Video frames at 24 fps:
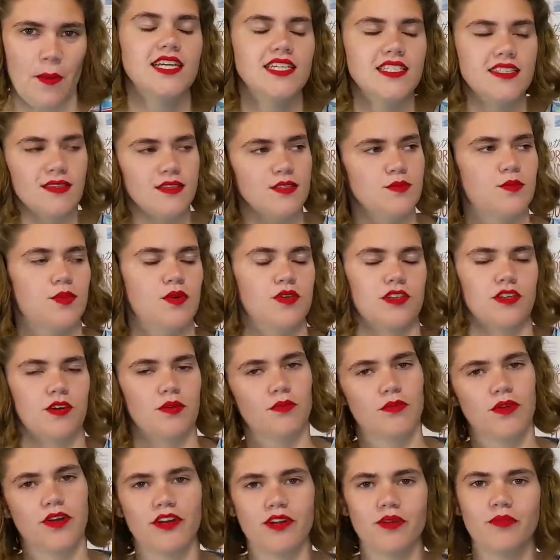In this book,
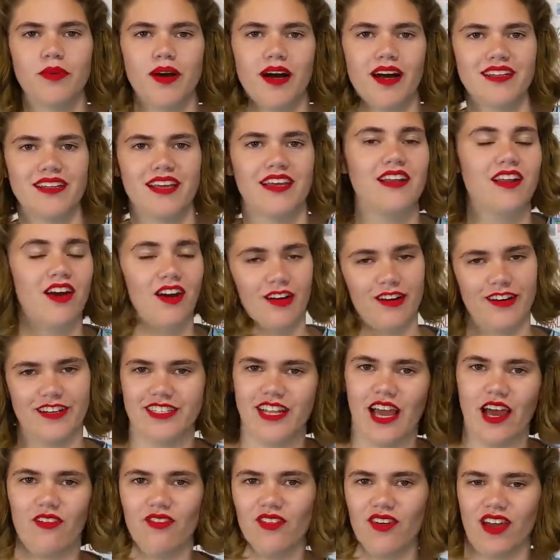Murderbot and
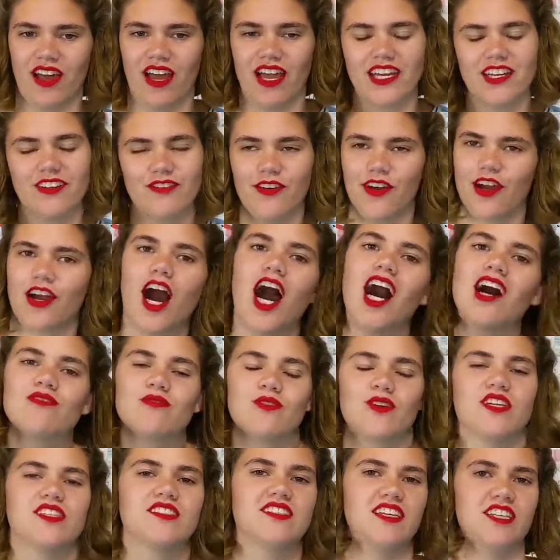Art have a kind of a
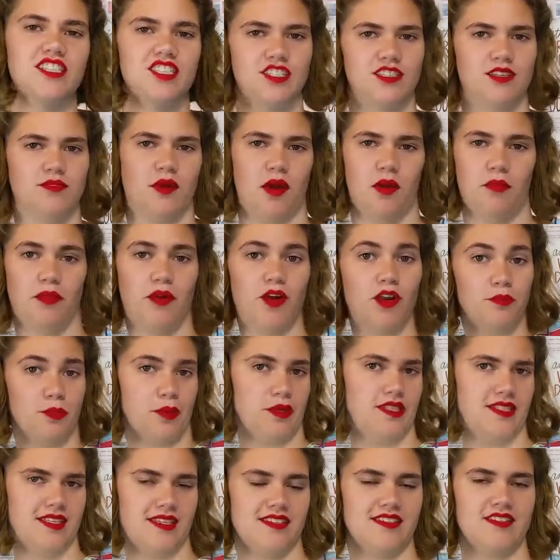conversation about
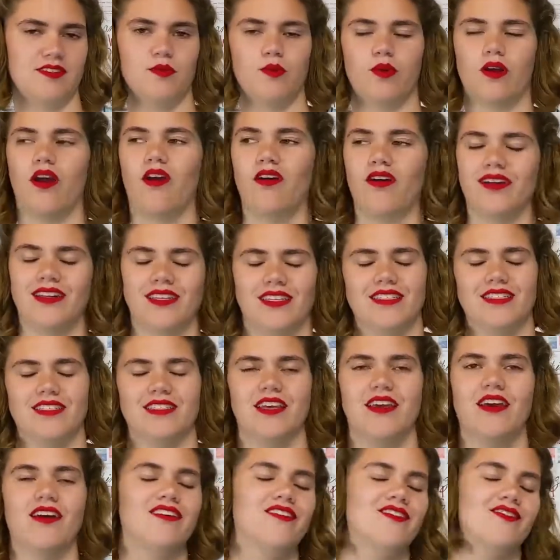purposes, where Art
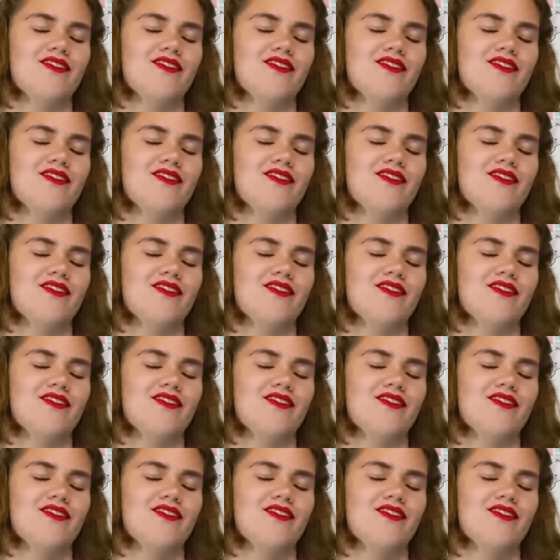is